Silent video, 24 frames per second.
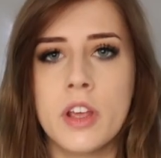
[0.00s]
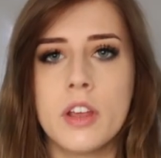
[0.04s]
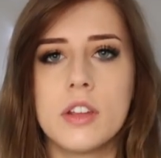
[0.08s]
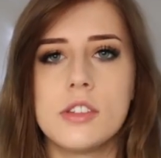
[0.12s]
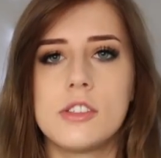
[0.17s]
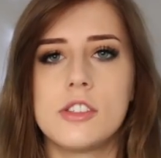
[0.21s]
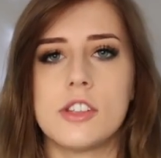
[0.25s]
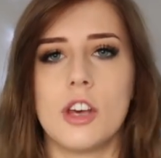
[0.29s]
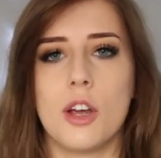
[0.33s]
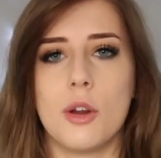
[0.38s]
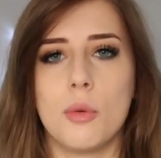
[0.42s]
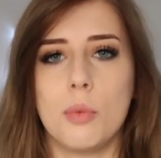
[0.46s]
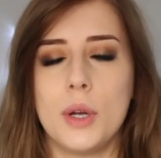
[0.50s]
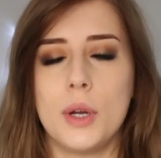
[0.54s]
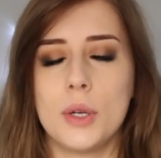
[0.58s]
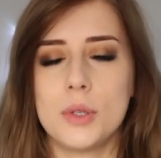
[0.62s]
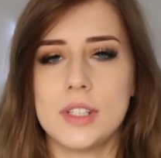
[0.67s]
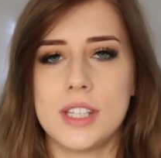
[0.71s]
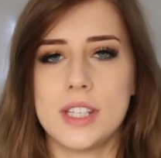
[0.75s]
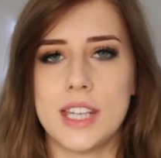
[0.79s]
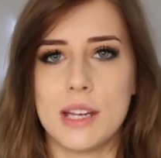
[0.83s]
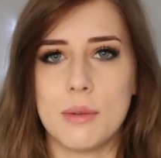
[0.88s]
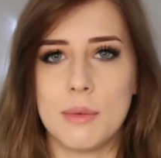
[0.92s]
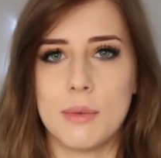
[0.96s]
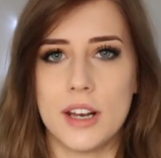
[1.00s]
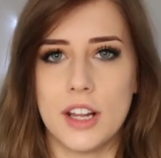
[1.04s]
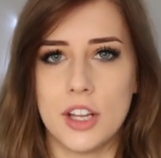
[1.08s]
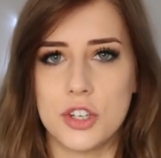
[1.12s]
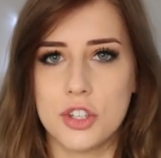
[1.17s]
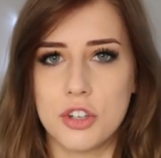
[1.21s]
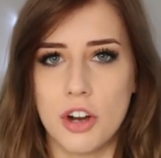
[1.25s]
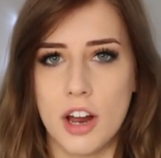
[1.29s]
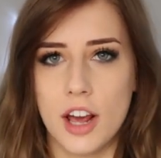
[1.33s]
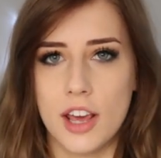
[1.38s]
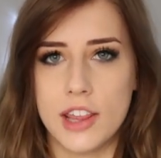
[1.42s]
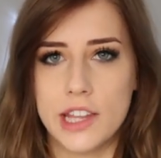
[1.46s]
So we'll see when I
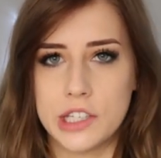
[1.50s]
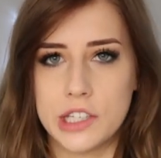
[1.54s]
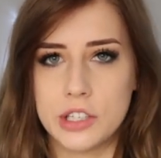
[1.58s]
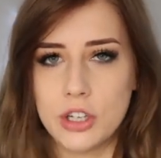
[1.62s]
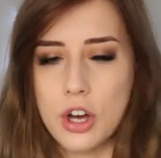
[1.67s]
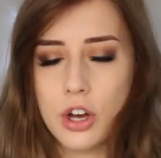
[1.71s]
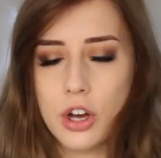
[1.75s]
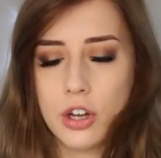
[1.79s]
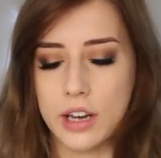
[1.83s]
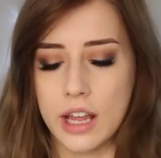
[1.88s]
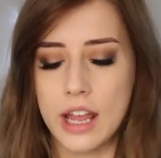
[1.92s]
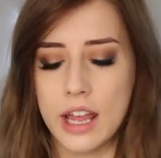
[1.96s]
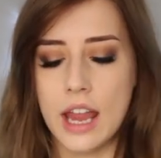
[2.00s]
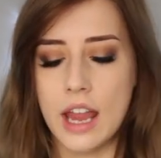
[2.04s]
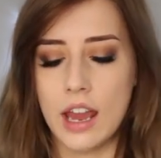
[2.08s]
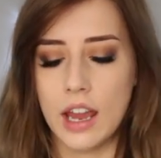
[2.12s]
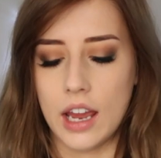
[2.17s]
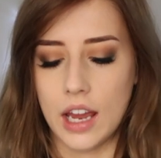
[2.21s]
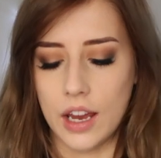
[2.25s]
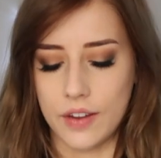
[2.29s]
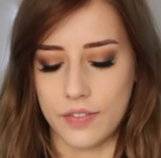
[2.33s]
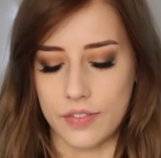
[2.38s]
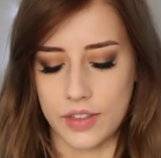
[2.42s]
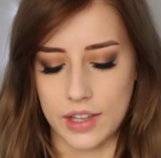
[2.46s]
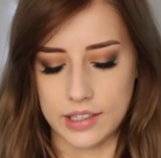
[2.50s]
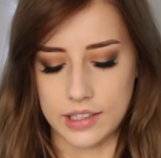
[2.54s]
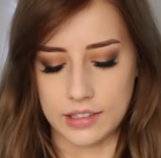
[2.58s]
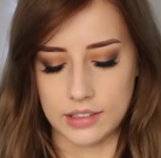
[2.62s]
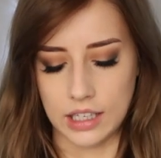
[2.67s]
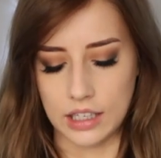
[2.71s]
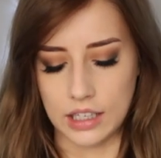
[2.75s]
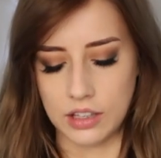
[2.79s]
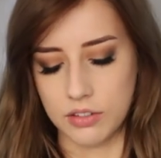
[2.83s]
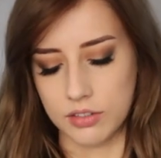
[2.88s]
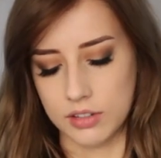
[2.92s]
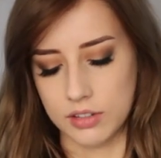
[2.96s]
try these on if they're
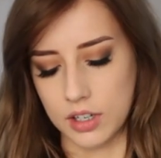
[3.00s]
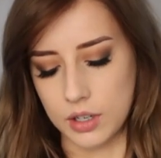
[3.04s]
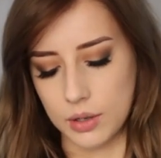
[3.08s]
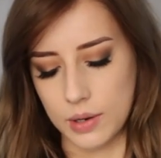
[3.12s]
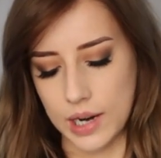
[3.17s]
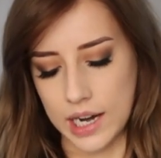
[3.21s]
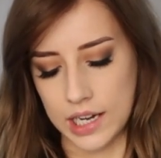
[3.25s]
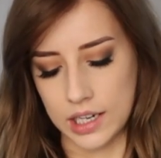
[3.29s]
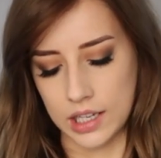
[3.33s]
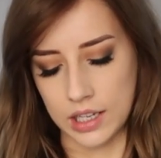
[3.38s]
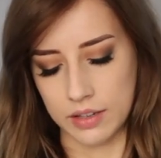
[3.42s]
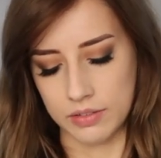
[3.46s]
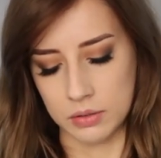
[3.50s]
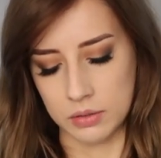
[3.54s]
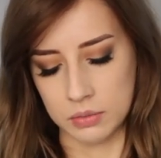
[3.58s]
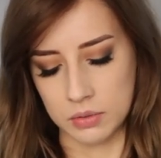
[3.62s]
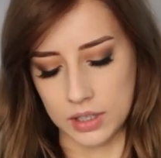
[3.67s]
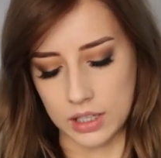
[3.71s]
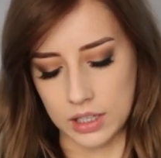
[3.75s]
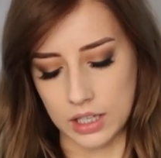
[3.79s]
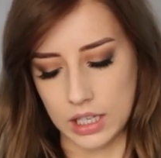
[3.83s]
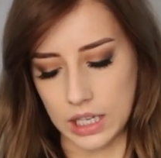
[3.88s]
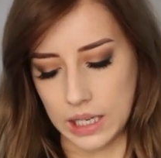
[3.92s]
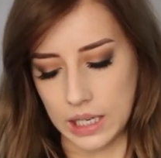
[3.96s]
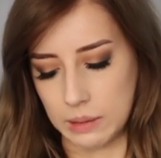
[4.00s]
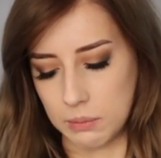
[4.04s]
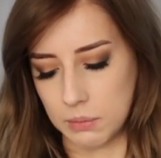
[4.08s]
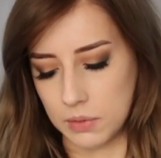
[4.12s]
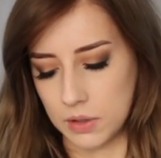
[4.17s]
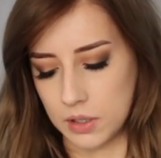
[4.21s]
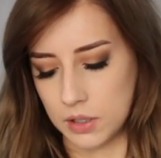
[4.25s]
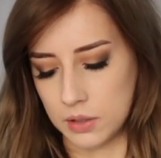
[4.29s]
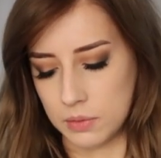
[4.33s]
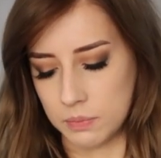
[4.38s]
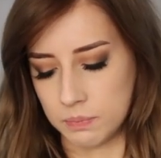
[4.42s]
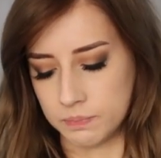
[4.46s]
see-through and if I'm going to keep
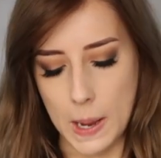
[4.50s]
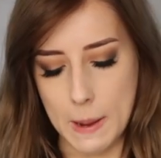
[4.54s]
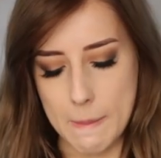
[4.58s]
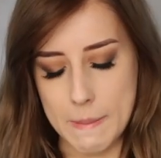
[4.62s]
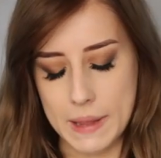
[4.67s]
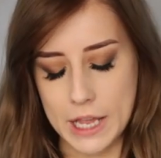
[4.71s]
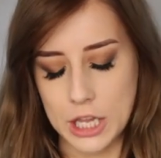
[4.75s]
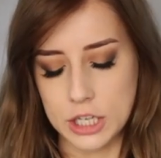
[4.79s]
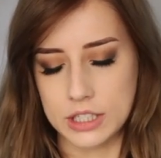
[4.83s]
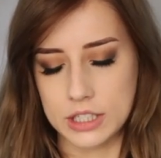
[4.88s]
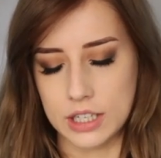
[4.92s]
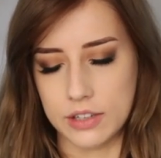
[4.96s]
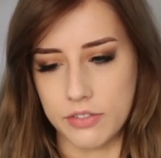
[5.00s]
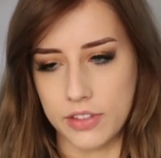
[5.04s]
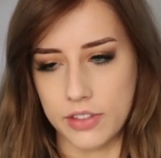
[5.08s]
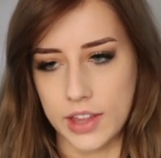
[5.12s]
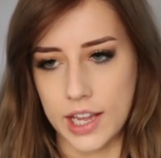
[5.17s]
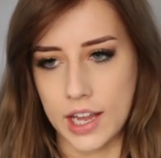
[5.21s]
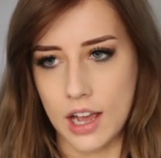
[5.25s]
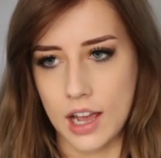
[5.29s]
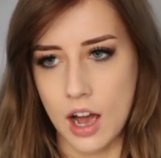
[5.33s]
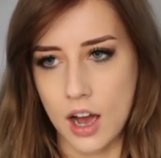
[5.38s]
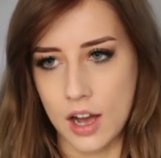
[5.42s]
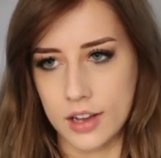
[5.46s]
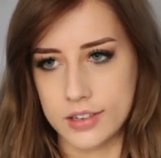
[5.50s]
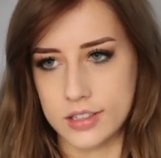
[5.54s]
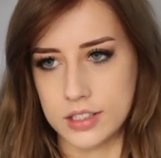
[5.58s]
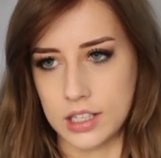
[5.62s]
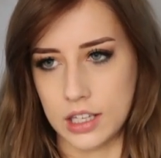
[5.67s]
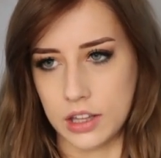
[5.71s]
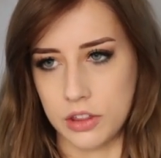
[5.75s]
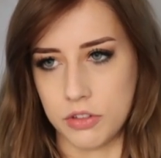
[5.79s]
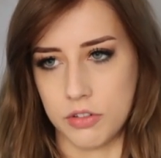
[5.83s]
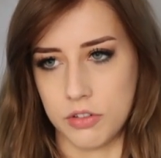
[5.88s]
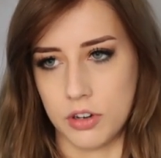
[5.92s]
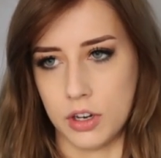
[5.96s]
them. Because if they are
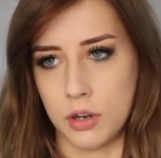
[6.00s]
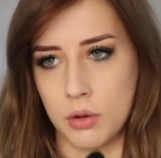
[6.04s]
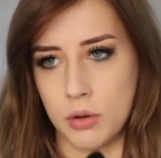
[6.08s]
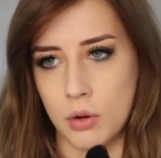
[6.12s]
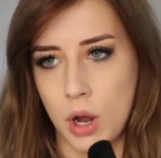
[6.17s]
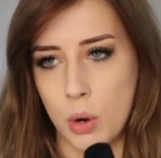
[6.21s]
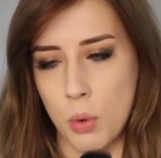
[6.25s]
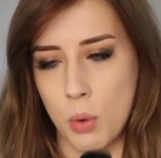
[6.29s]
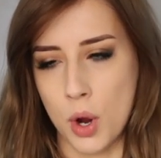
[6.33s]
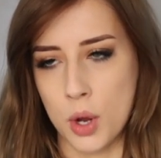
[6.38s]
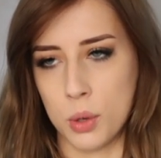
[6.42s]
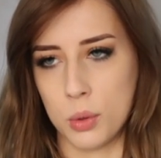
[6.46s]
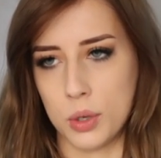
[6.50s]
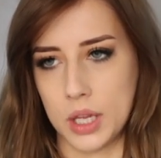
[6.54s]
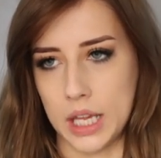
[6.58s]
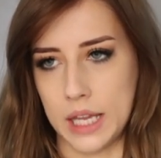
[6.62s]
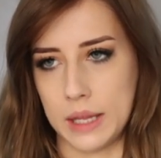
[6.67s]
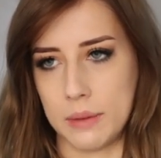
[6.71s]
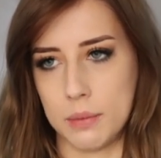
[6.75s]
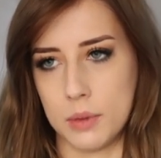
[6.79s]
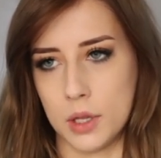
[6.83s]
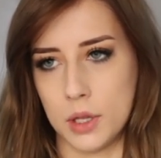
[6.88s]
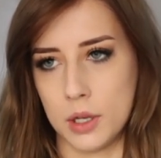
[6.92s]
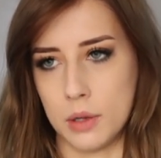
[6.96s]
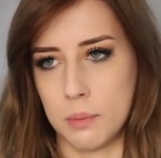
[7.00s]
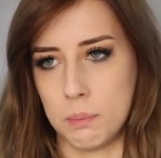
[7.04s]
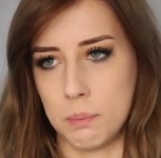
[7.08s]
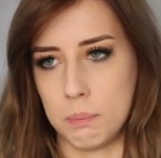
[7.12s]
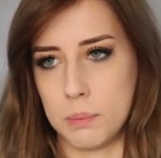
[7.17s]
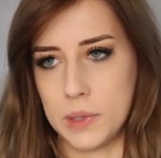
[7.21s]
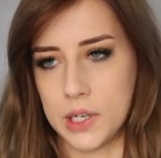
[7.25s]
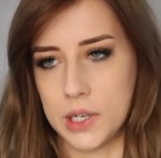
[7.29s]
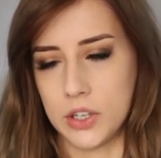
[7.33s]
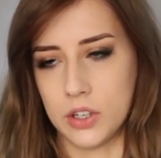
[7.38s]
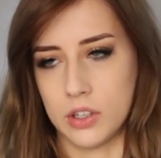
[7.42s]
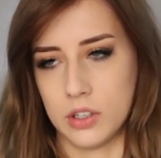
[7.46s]
see-through, I won't keep them
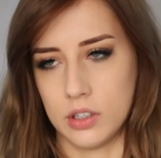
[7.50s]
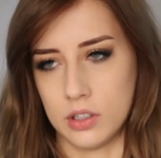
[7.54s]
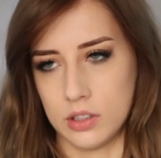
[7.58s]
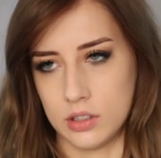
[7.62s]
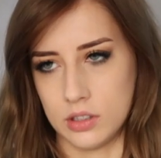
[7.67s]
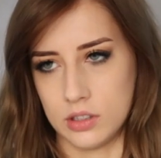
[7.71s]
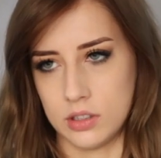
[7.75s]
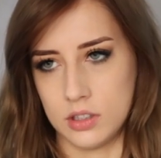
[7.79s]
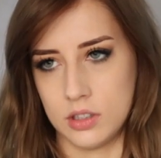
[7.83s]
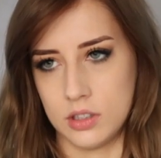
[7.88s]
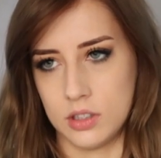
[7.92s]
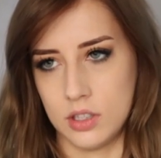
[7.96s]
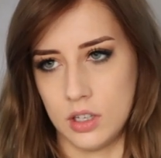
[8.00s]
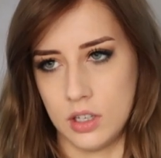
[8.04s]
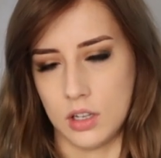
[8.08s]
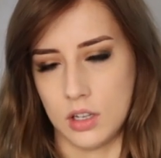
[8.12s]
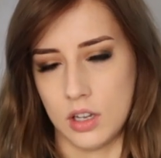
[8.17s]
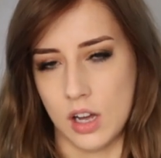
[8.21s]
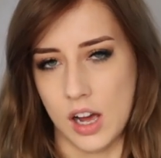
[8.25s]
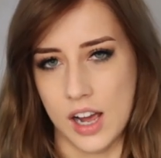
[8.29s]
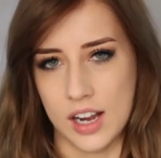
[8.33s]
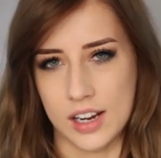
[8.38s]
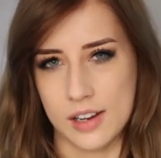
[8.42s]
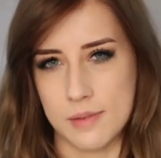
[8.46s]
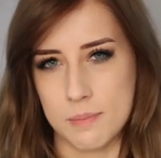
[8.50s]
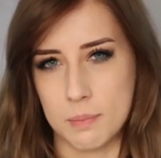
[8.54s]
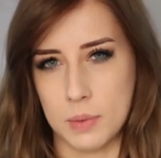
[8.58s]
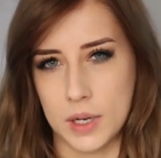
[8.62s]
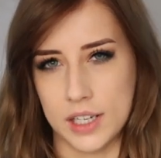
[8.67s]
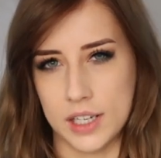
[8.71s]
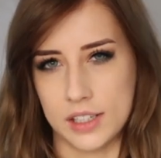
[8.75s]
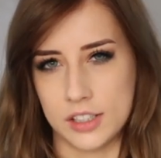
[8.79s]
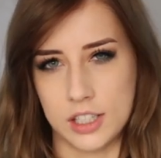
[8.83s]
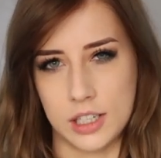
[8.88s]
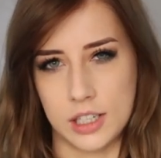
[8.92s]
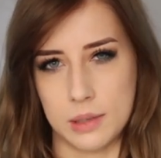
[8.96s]
because I can
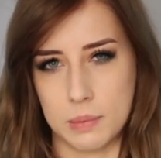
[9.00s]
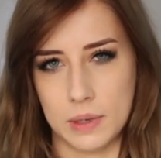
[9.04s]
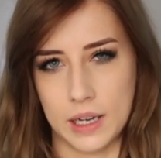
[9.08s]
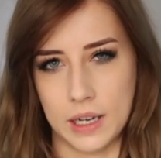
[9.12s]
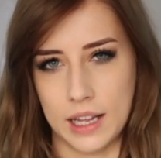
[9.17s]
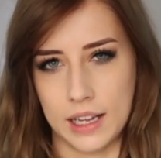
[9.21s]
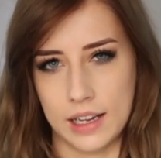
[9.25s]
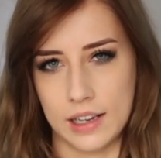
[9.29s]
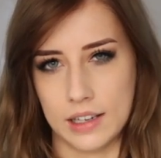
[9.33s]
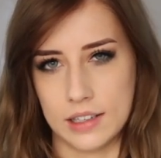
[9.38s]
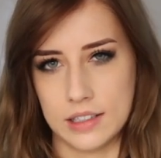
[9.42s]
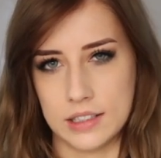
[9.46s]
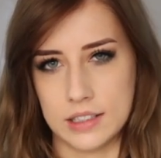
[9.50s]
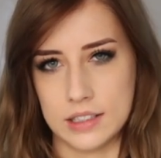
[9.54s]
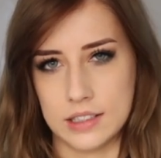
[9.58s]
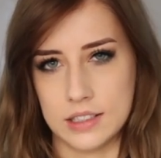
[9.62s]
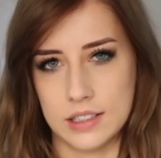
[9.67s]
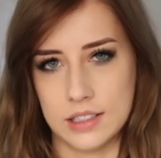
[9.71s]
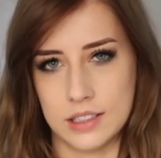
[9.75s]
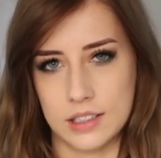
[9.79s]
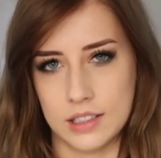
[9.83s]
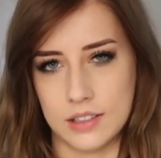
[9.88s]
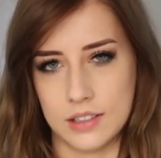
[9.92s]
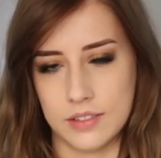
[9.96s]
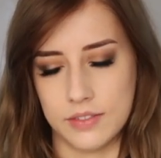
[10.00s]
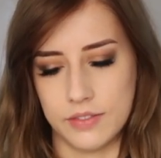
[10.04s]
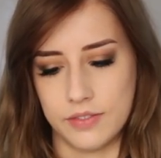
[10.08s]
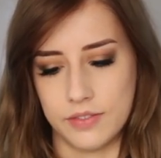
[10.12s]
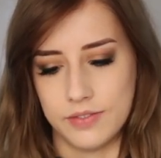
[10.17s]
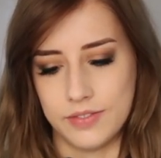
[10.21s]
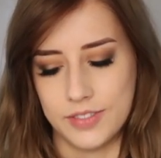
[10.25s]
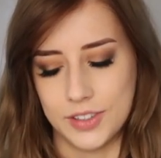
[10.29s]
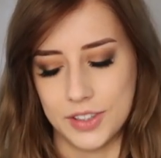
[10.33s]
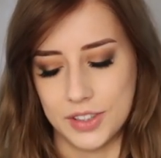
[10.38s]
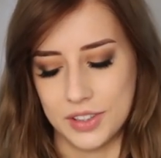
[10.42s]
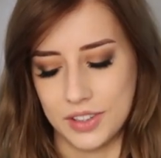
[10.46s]
buy cheaper leggings
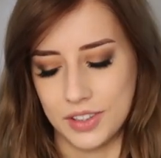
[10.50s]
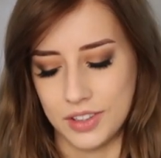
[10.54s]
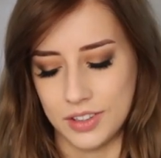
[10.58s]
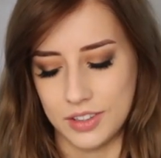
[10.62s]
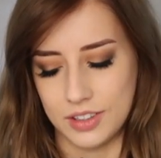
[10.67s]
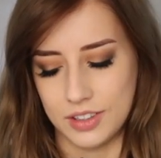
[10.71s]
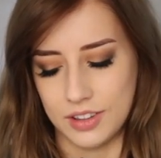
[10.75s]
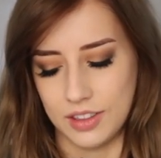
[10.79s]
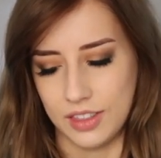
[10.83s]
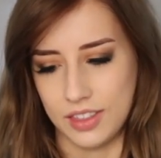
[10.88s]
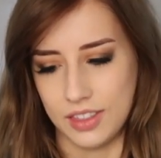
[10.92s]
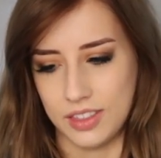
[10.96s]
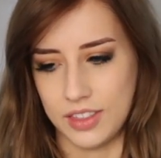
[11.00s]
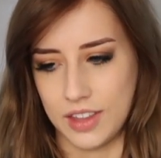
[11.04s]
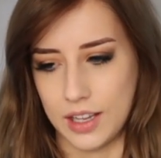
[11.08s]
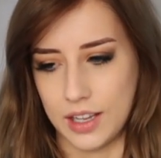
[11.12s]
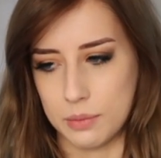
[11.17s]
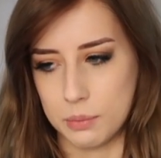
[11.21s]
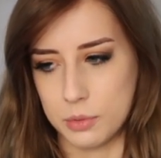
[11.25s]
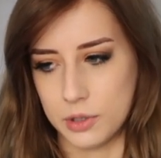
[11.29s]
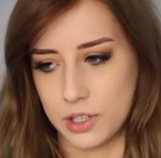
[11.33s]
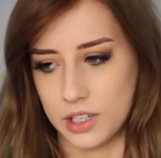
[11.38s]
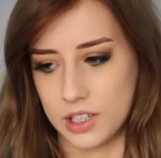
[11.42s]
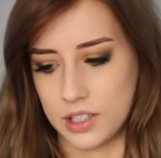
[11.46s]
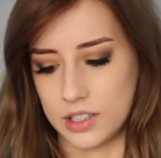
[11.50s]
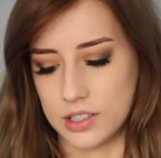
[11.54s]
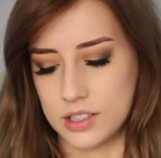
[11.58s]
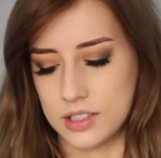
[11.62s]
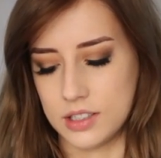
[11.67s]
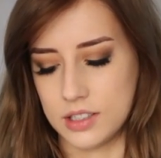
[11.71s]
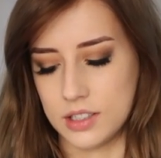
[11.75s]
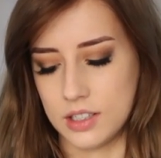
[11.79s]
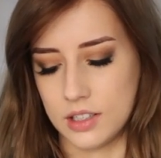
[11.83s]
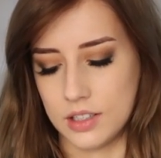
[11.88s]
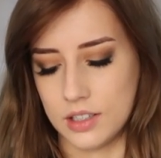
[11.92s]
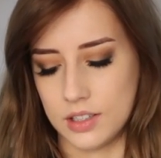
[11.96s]
for that
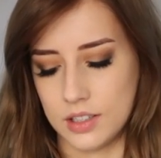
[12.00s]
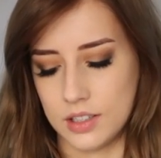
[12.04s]
price.